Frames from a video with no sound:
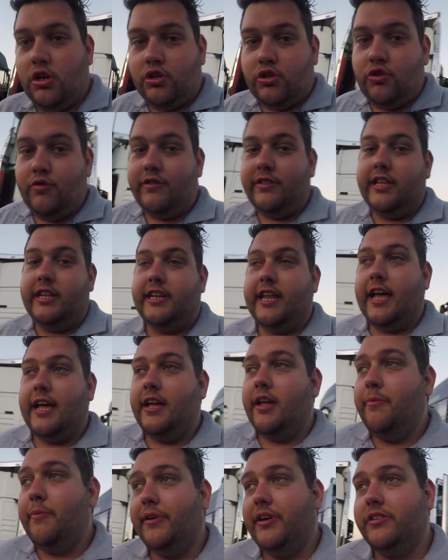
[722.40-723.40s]
during the day
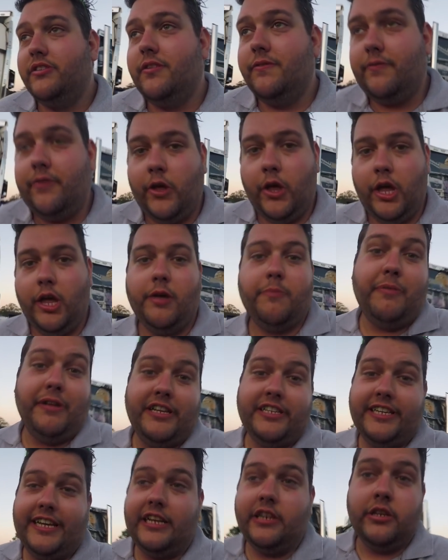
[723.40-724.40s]
because I've been
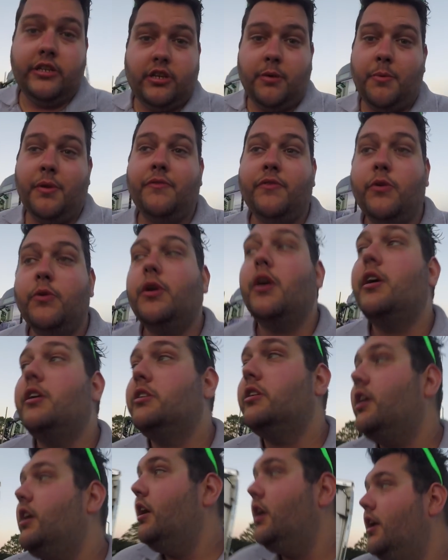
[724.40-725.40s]
seeing so many of you guys.
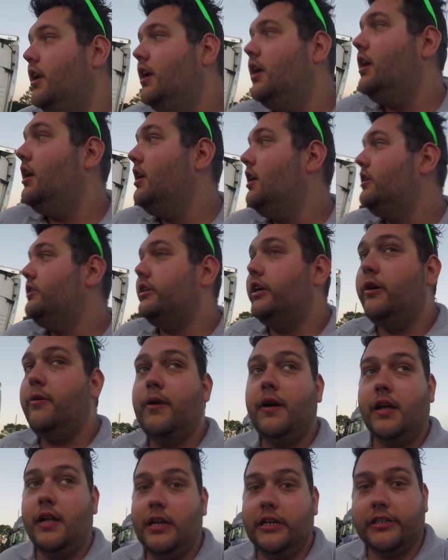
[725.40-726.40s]
So
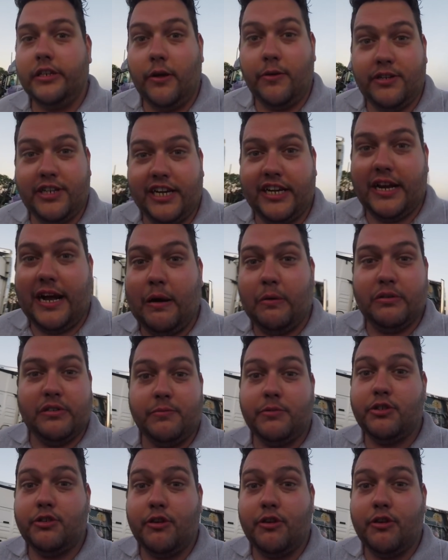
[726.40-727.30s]
uh, let's go check out some